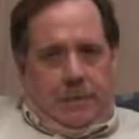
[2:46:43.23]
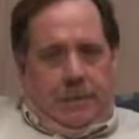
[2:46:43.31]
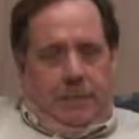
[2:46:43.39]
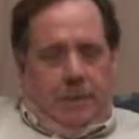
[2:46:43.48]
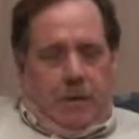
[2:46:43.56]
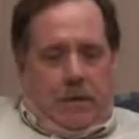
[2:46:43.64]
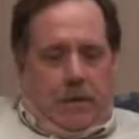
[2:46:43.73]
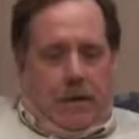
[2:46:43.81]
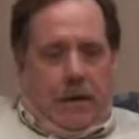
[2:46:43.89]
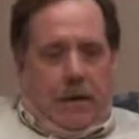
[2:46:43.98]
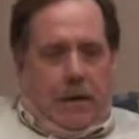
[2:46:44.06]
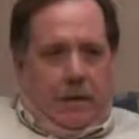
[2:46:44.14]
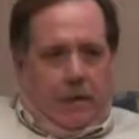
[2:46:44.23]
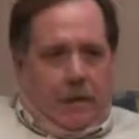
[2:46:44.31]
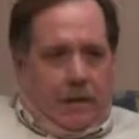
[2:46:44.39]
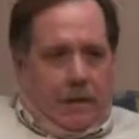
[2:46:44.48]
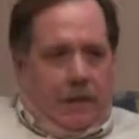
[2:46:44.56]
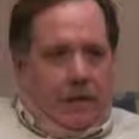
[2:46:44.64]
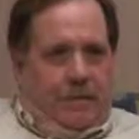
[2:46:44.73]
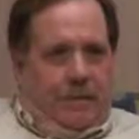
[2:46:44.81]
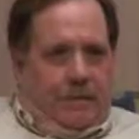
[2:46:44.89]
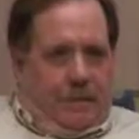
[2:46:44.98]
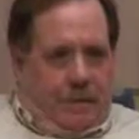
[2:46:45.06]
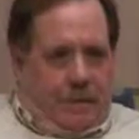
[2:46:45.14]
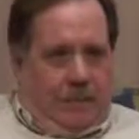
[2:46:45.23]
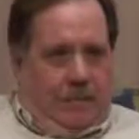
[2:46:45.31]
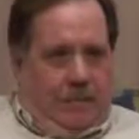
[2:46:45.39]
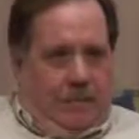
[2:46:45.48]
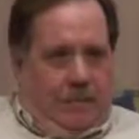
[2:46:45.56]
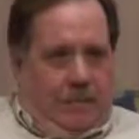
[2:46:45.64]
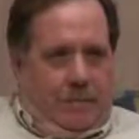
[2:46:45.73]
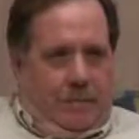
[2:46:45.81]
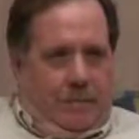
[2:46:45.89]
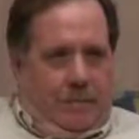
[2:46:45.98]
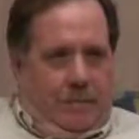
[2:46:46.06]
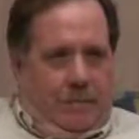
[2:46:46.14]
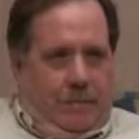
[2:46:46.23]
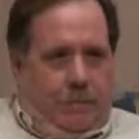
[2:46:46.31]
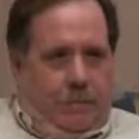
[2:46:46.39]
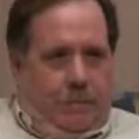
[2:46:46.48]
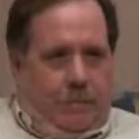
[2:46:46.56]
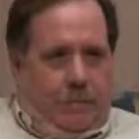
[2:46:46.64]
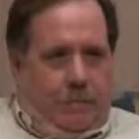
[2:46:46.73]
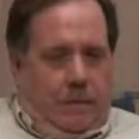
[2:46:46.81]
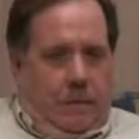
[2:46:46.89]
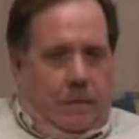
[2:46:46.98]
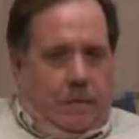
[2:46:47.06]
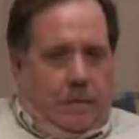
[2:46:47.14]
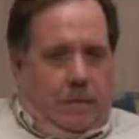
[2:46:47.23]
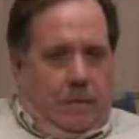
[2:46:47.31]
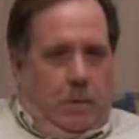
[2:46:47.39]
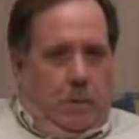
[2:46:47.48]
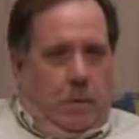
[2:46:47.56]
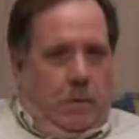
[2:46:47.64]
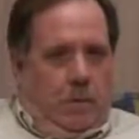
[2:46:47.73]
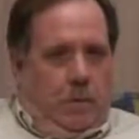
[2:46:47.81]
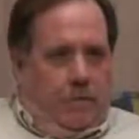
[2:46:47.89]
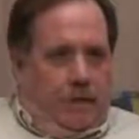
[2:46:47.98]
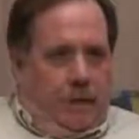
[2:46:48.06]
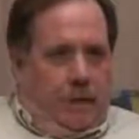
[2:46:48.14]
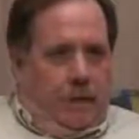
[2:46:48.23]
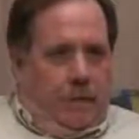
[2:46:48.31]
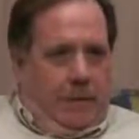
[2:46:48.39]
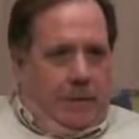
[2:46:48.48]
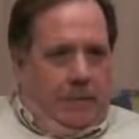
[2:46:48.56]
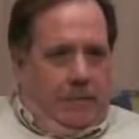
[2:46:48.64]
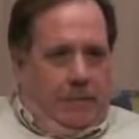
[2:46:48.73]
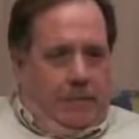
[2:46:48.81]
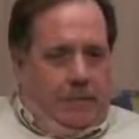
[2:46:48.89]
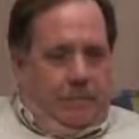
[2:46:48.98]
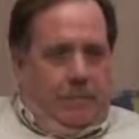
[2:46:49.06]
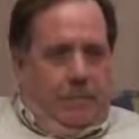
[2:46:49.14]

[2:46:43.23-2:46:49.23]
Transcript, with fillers: I brought in a lot of other grants into Crest for worker training grants.